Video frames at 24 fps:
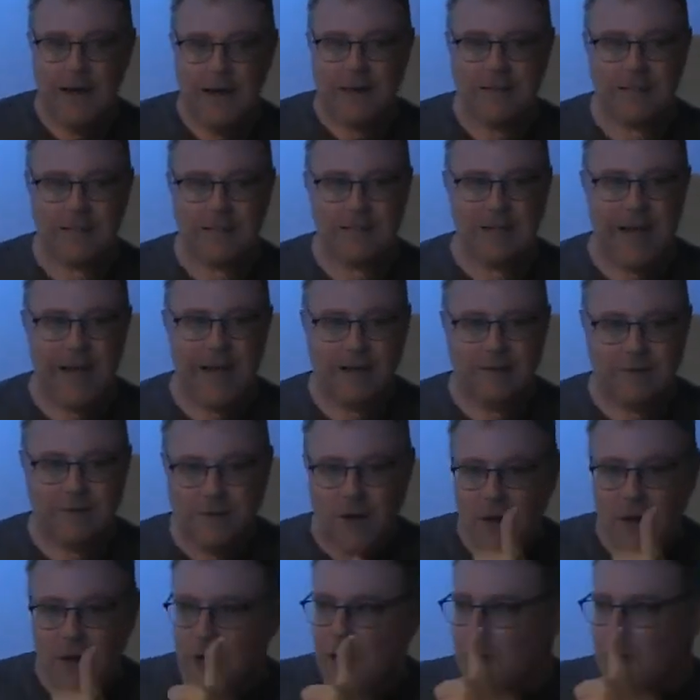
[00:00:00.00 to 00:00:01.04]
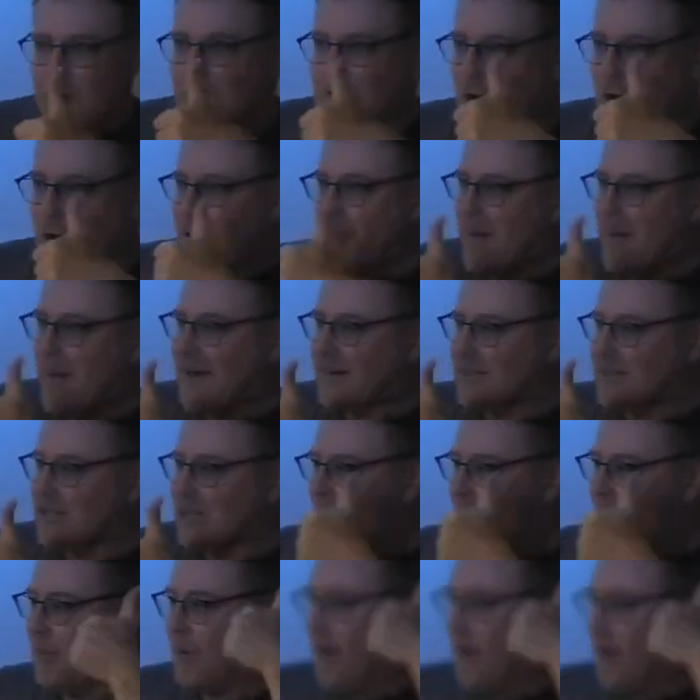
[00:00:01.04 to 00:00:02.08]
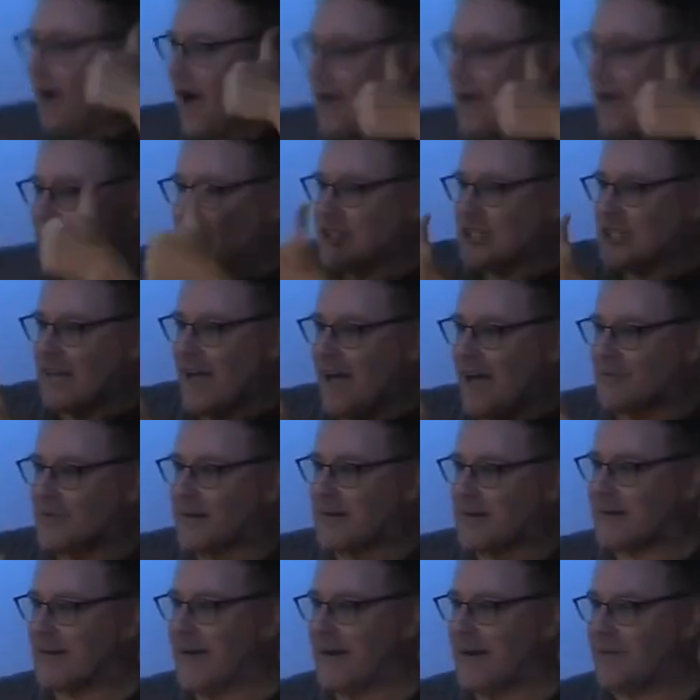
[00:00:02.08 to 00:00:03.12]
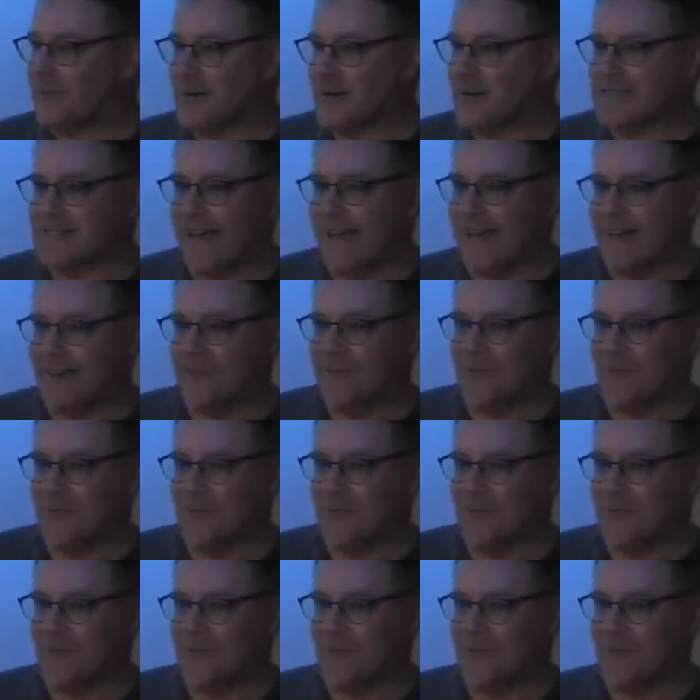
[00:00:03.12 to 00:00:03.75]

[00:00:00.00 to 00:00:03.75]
And she's like, no, no, no, don't abandon ship. I'll get you covered. And everybody's like,